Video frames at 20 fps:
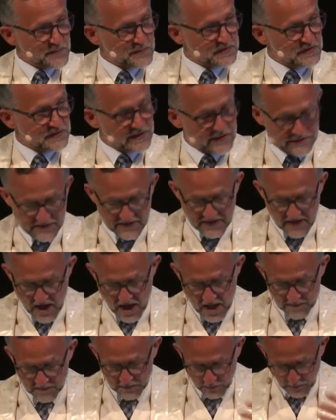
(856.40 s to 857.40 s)
some glittering
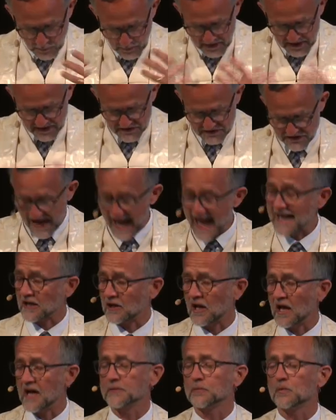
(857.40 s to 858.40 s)
armor, we're wearing
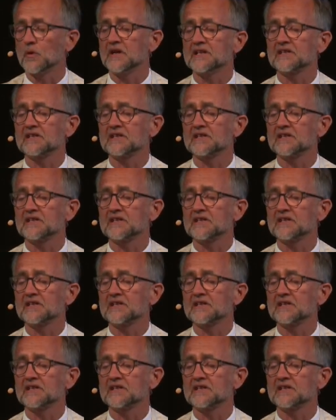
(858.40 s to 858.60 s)
sackcloth.